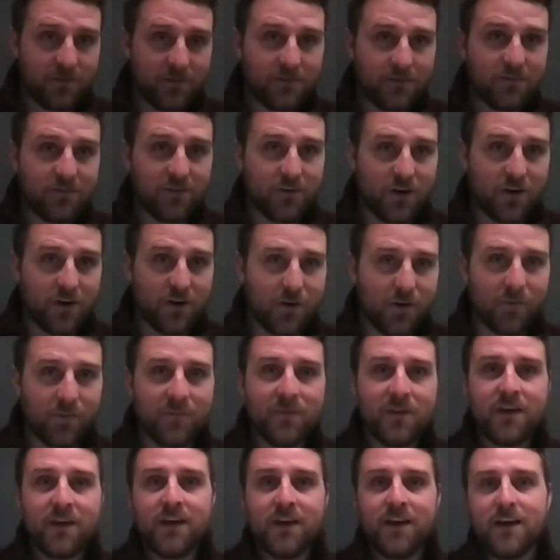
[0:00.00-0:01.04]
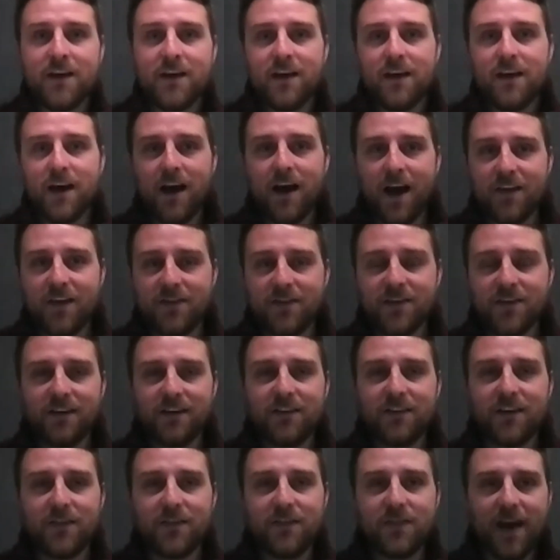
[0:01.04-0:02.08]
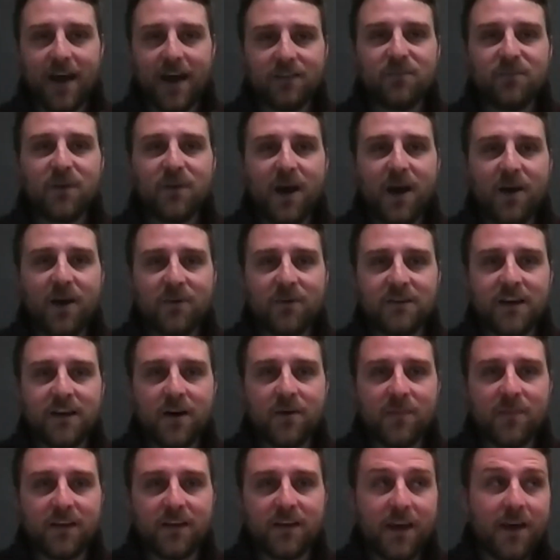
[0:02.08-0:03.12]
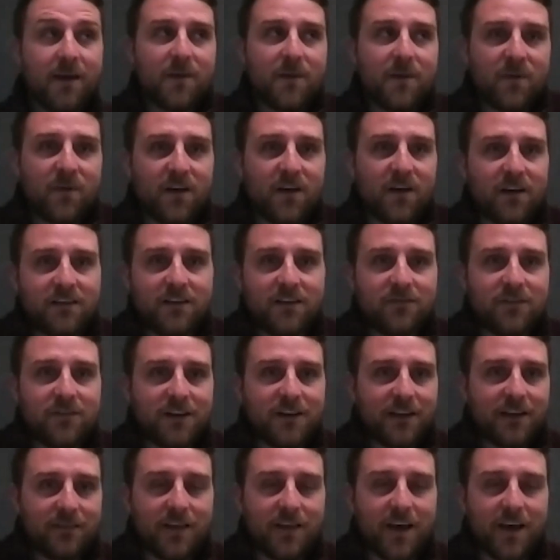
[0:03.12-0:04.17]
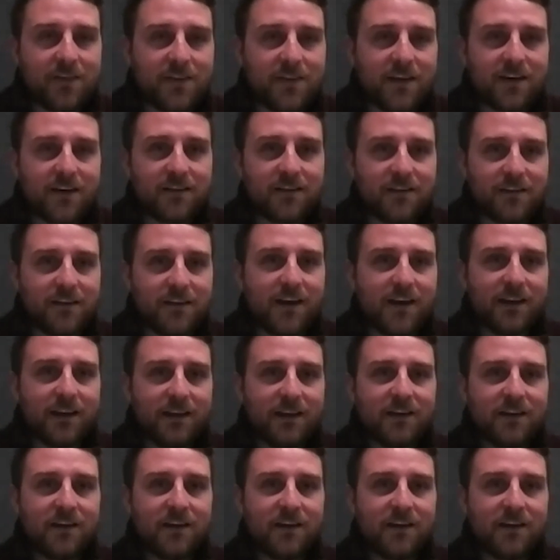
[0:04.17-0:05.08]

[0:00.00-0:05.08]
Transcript: So I think that that's what I would tell my productivity at the end of the day,